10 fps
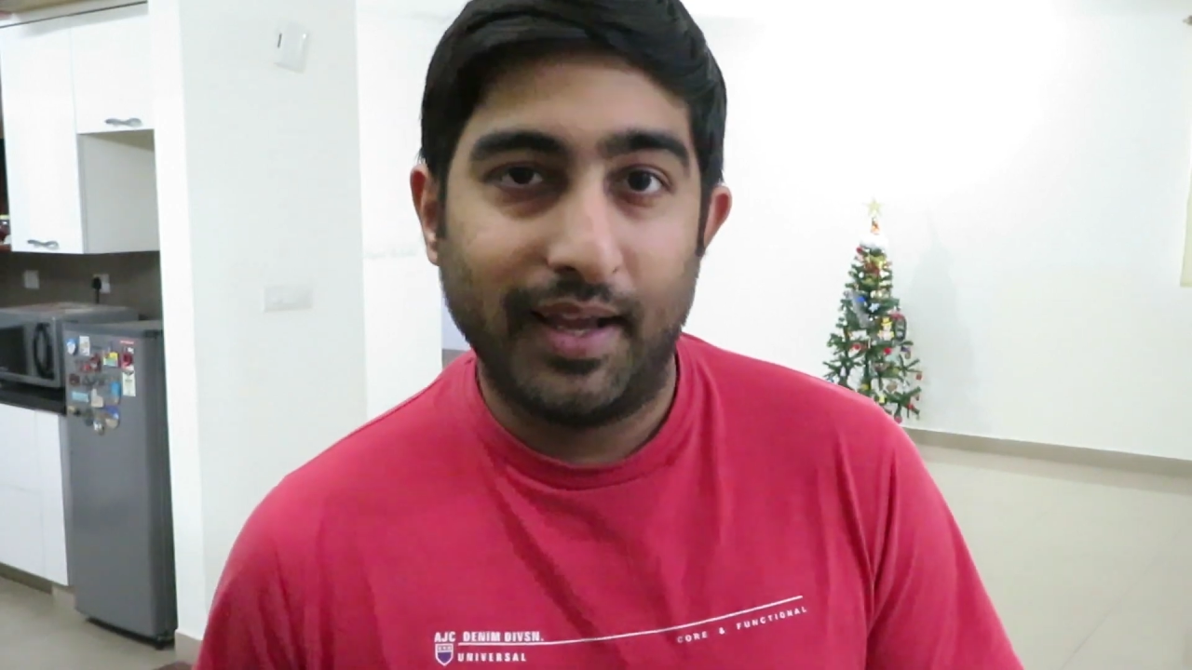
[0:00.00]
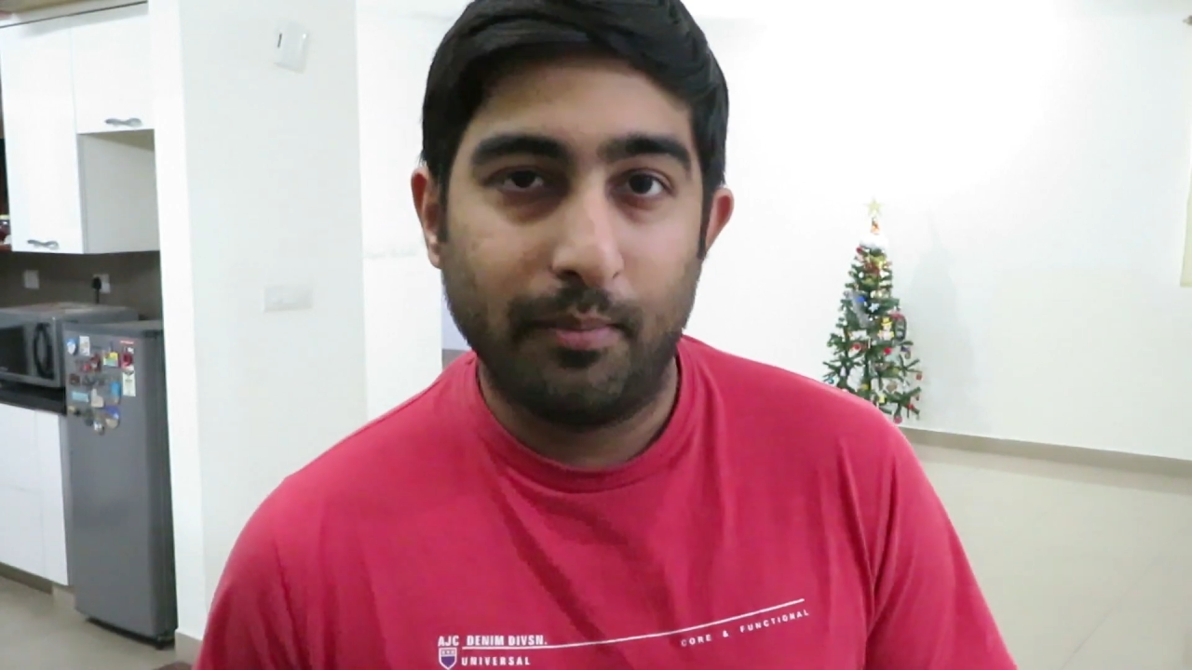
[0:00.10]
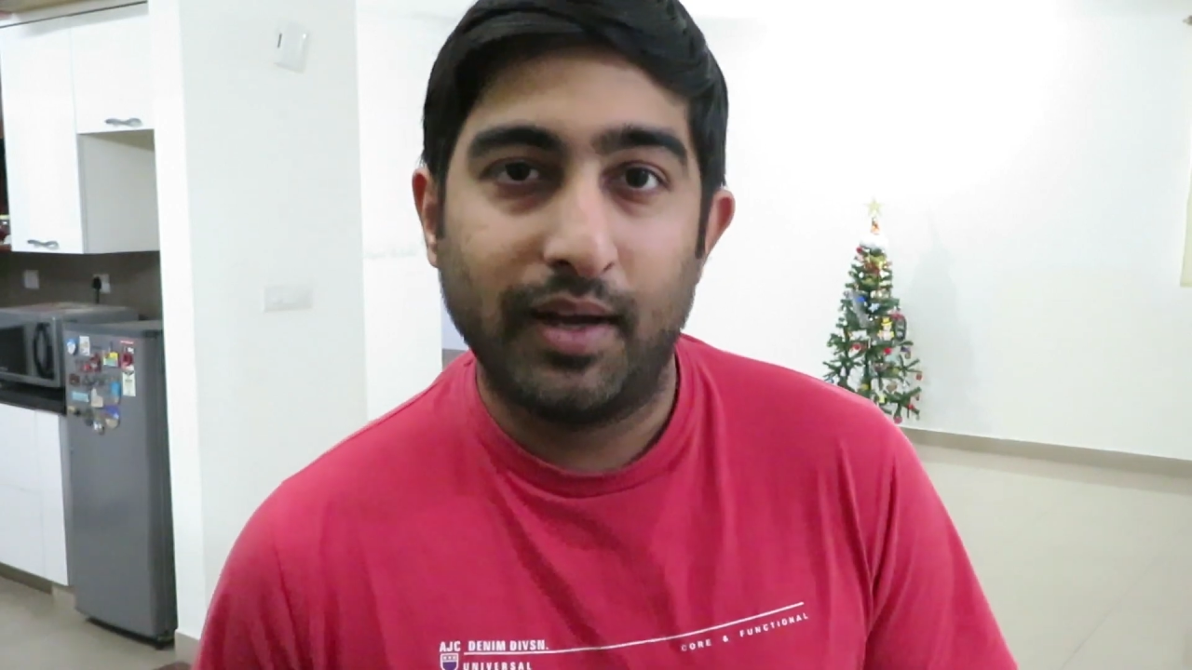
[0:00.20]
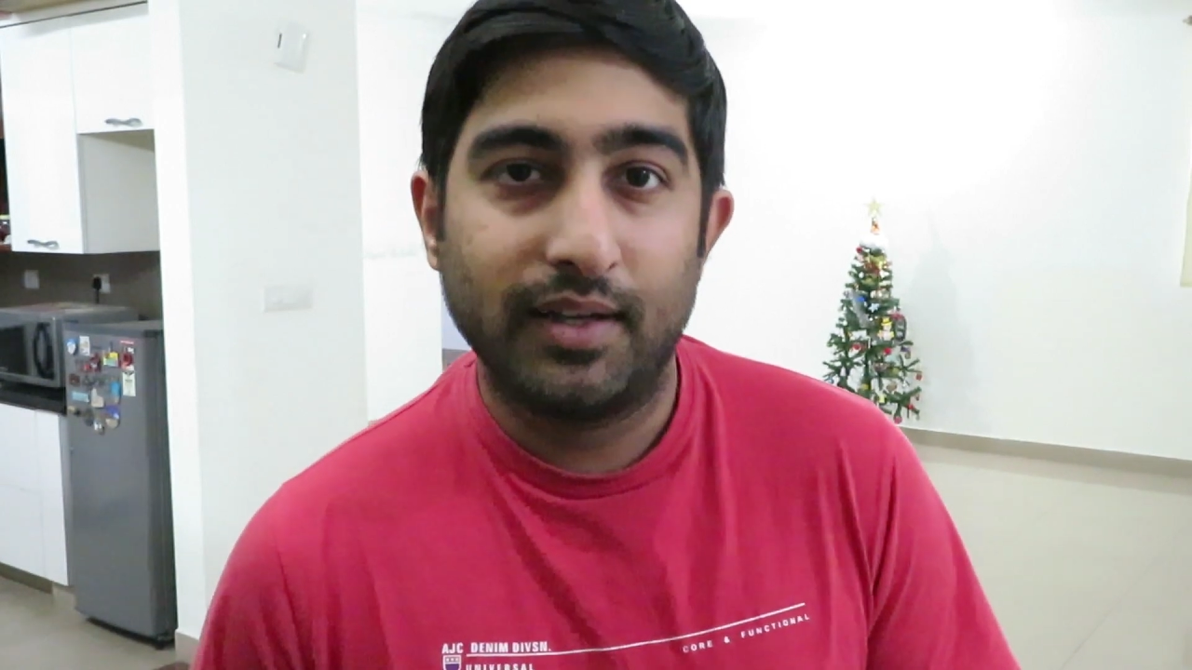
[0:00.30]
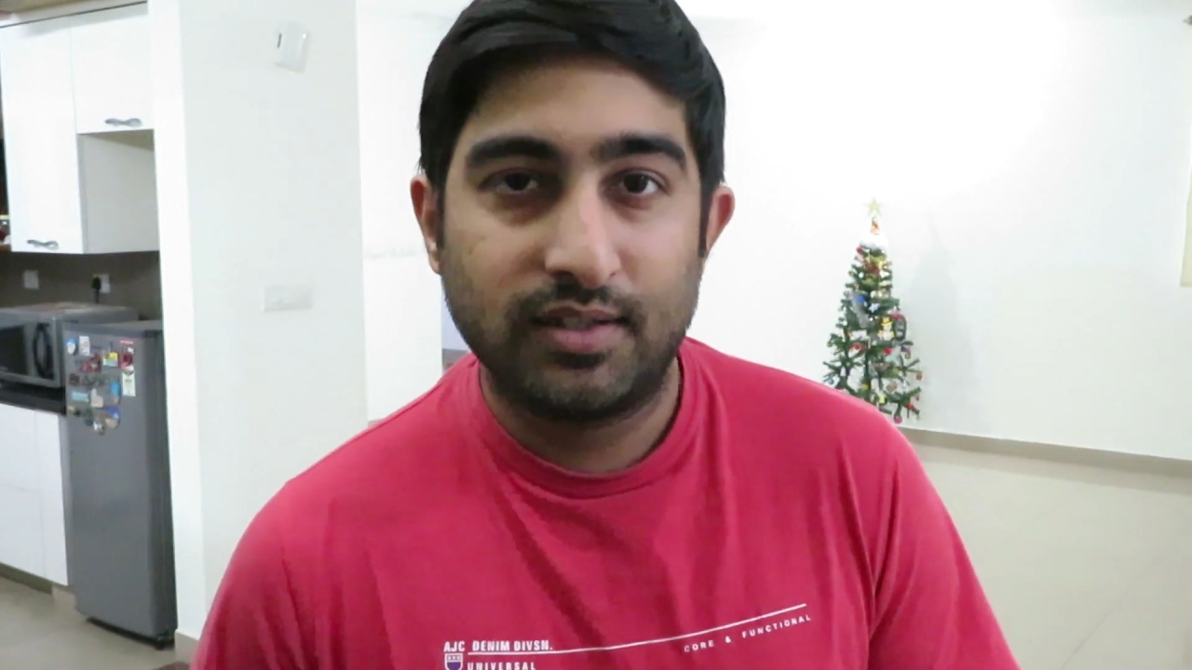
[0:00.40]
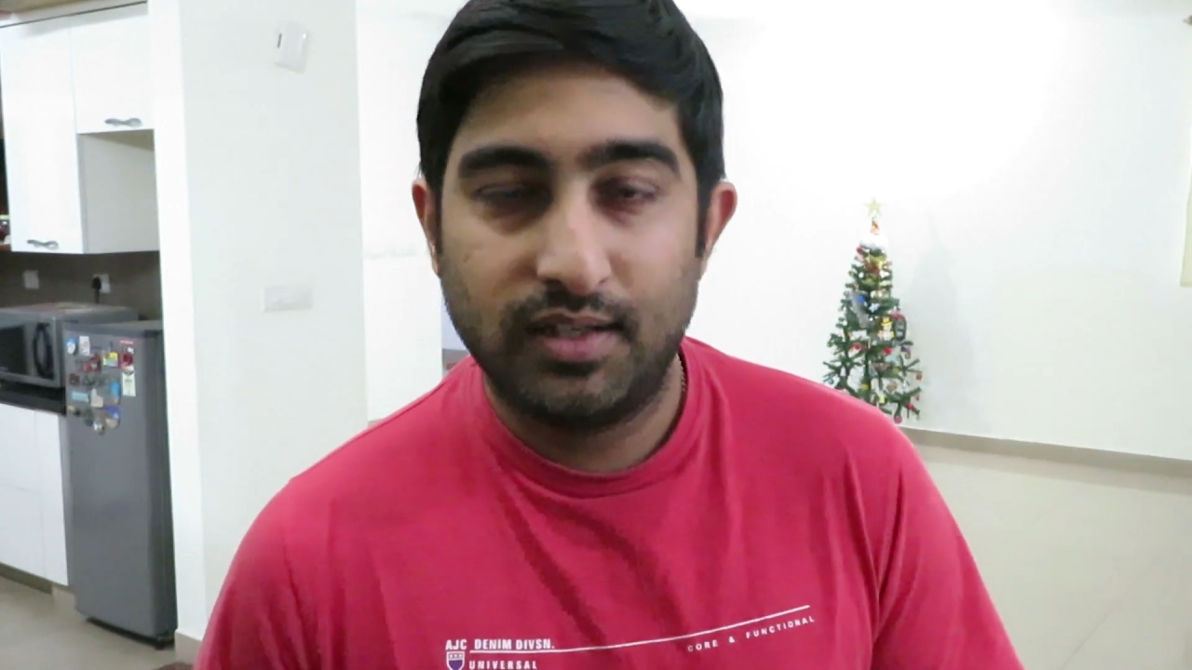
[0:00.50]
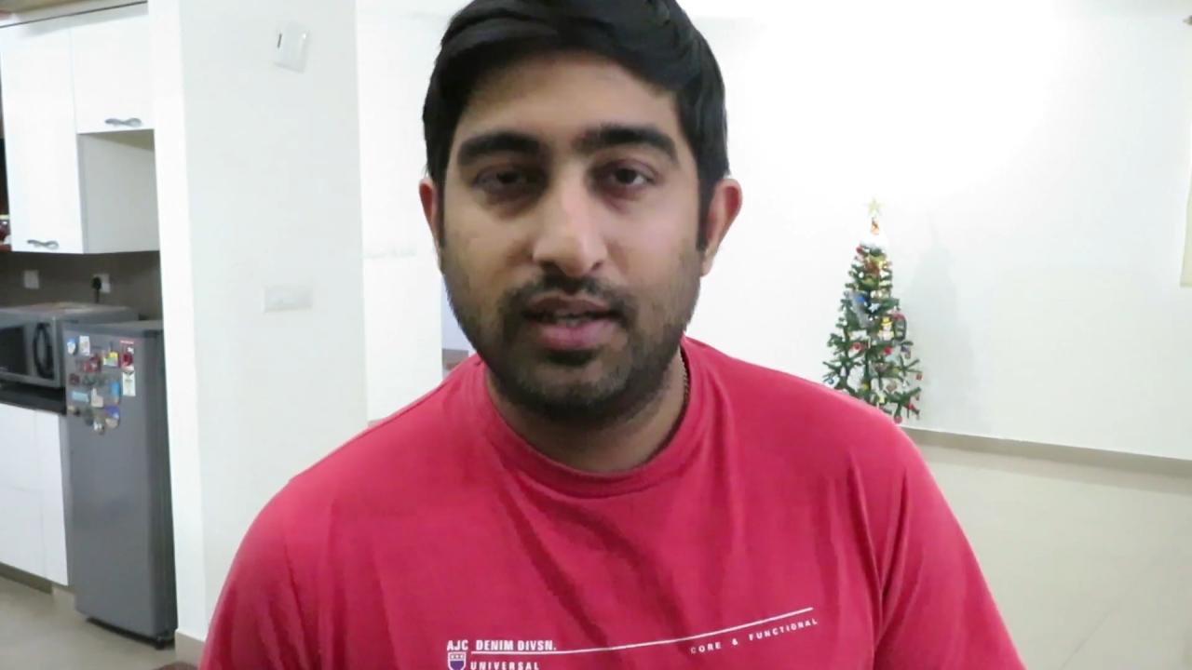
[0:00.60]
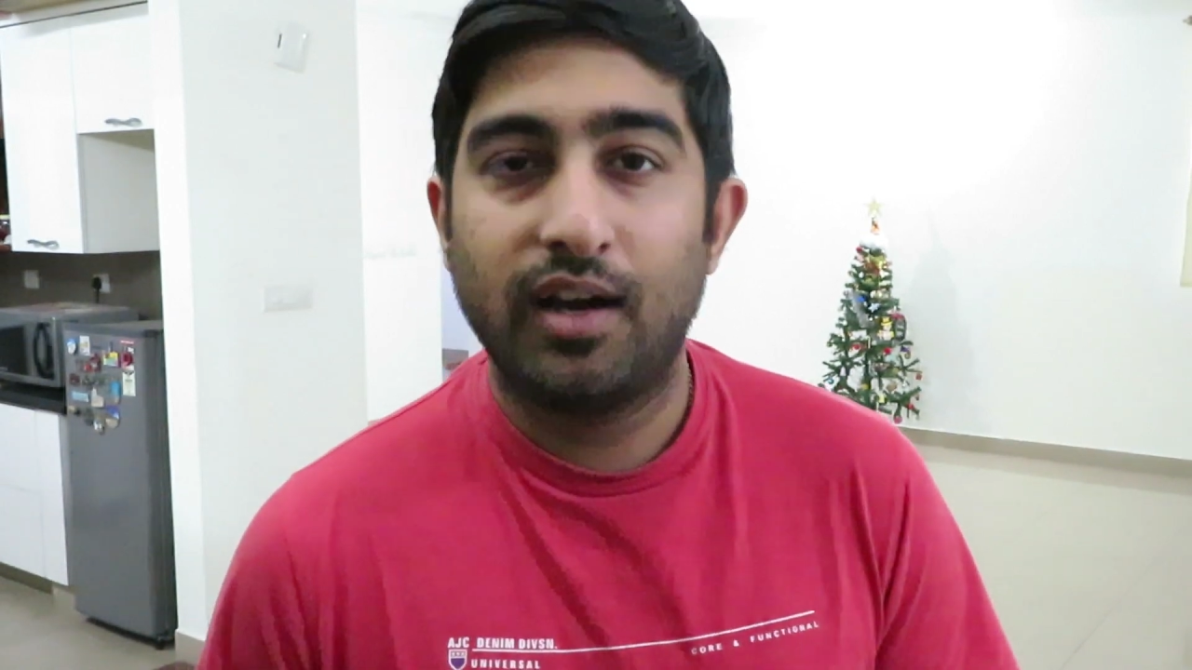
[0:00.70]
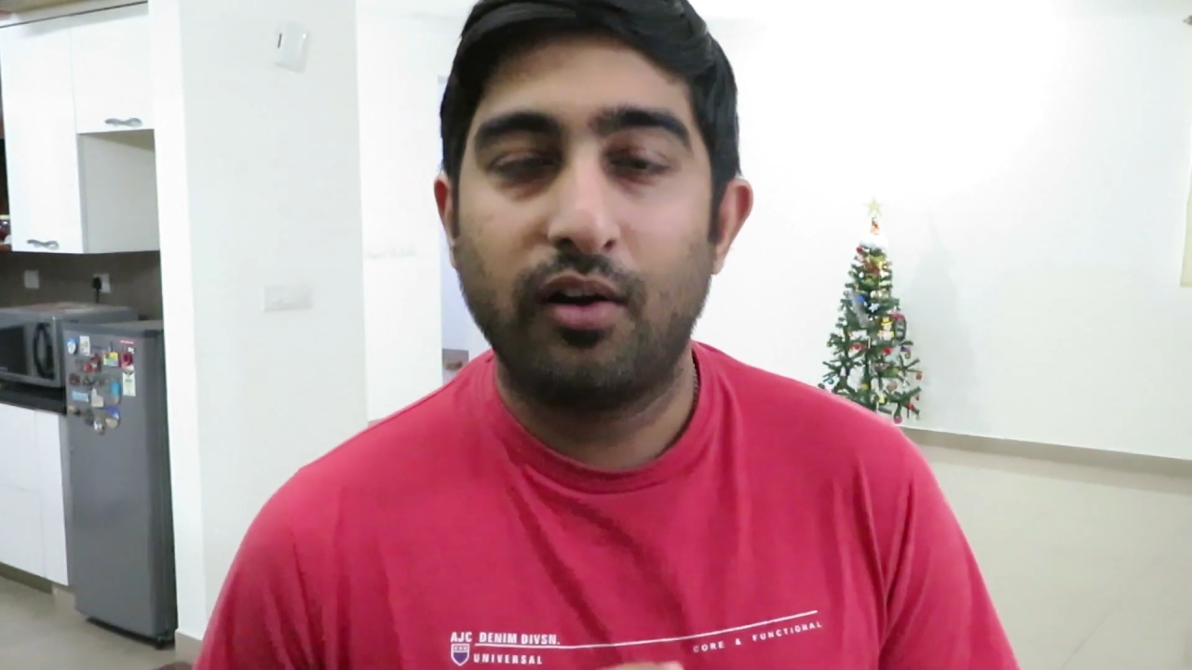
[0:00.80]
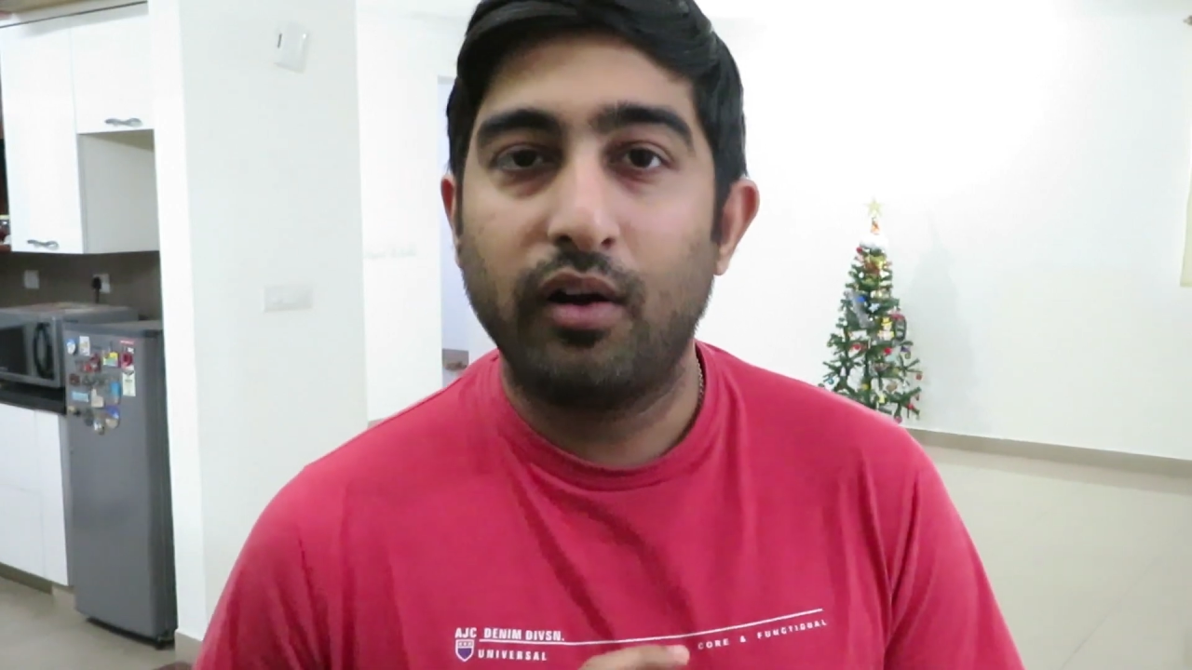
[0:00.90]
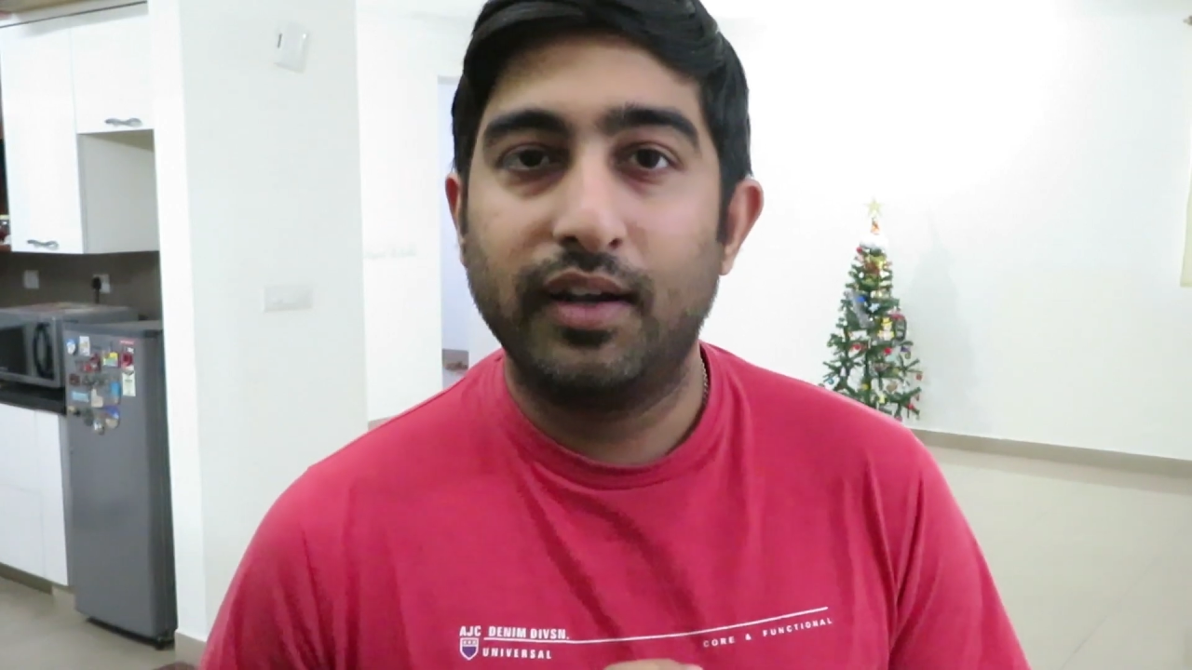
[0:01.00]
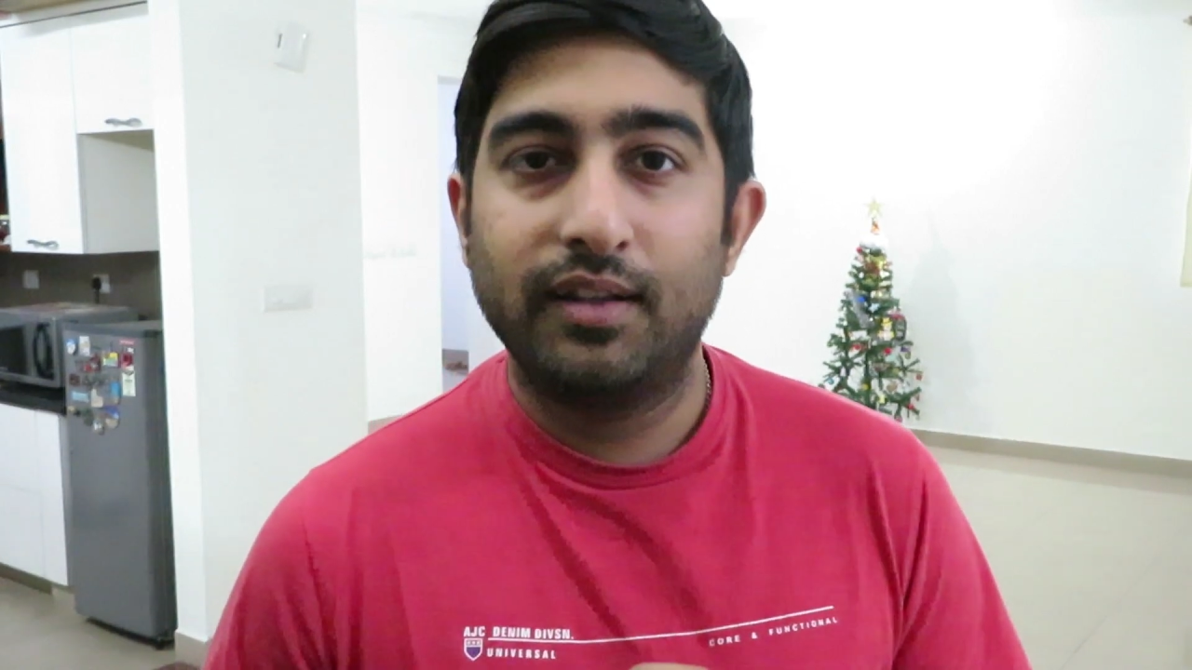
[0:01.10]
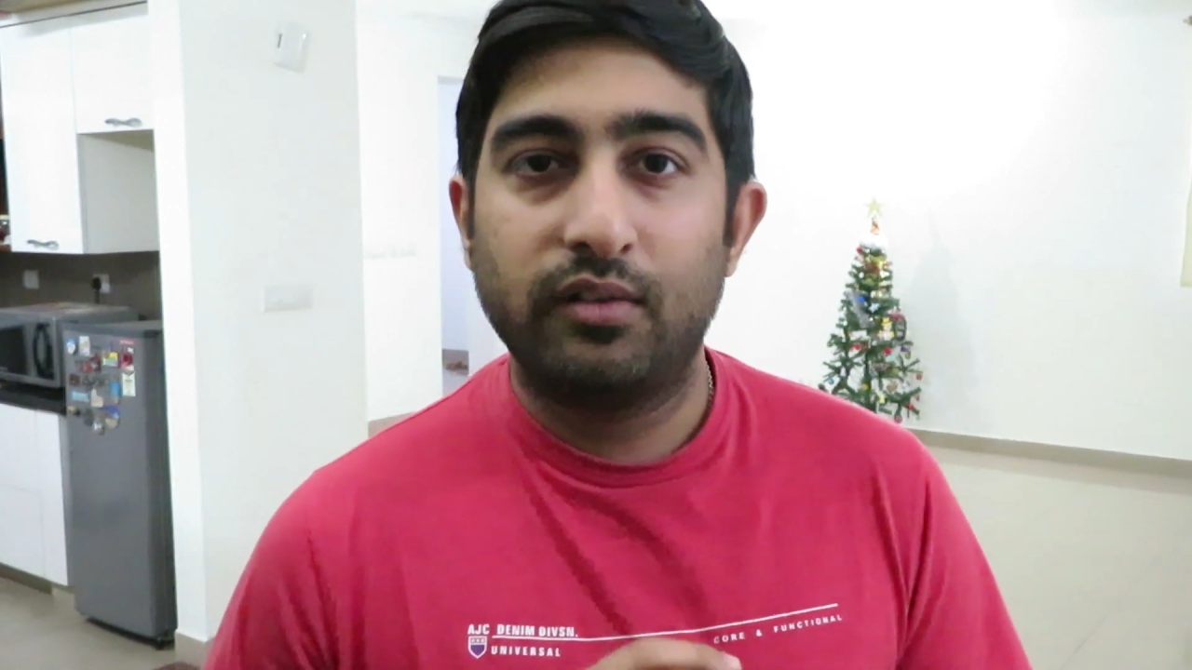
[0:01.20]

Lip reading: AM IST are only